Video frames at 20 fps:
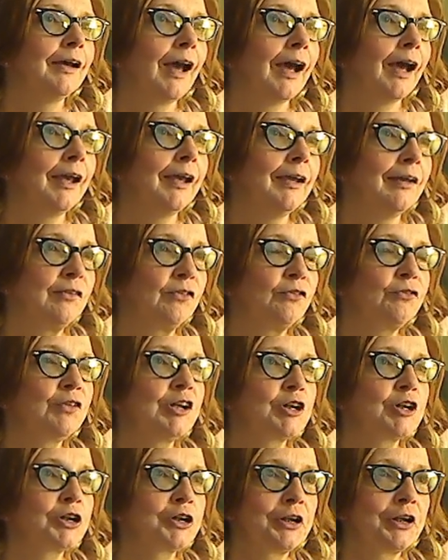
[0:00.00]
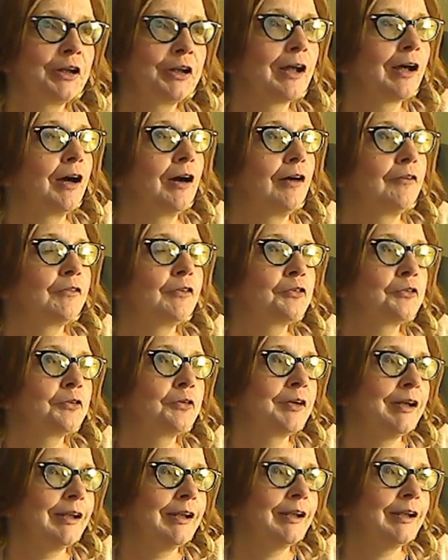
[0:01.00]
his vision of the
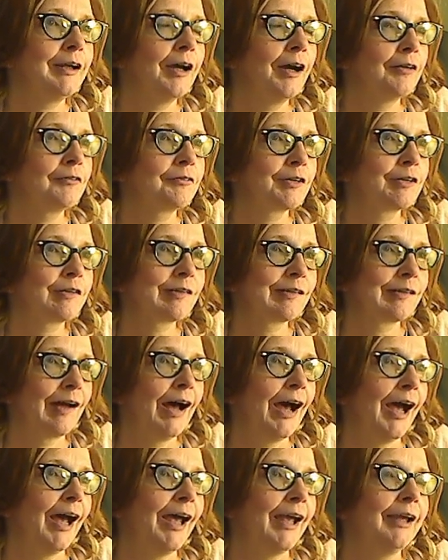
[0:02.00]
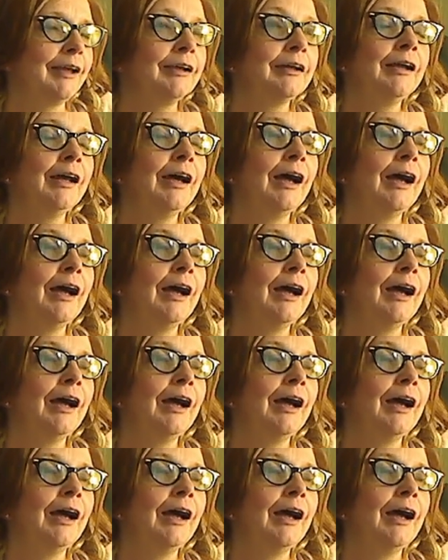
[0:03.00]
Treaty of Versailles